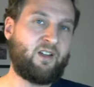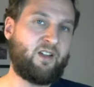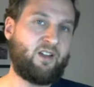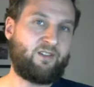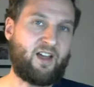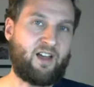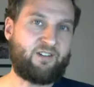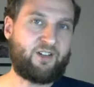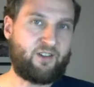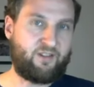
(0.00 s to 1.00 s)
if I have
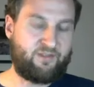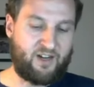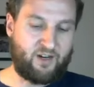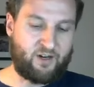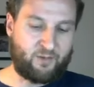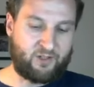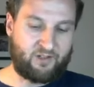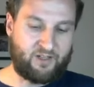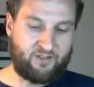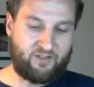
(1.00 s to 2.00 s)
another variable
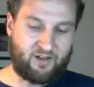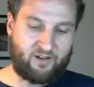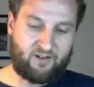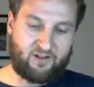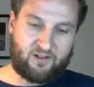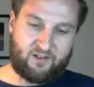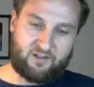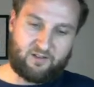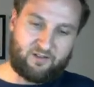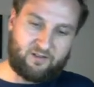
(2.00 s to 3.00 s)
in there.
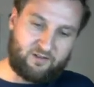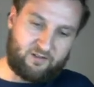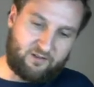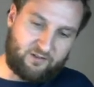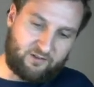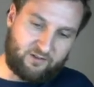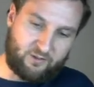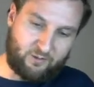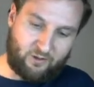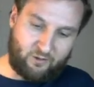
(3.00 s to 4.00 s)
So
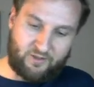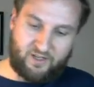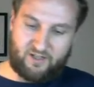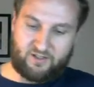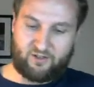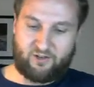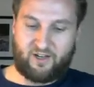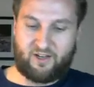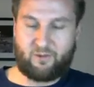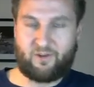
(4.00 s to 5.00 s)
we're only
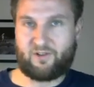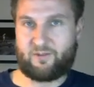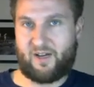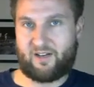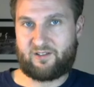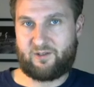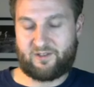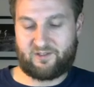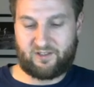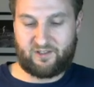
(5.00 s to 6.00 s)
integrating with respect to a
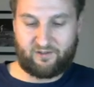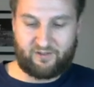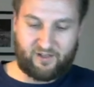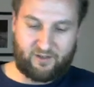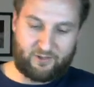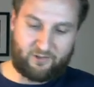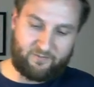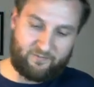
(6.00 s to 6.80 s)
single variable.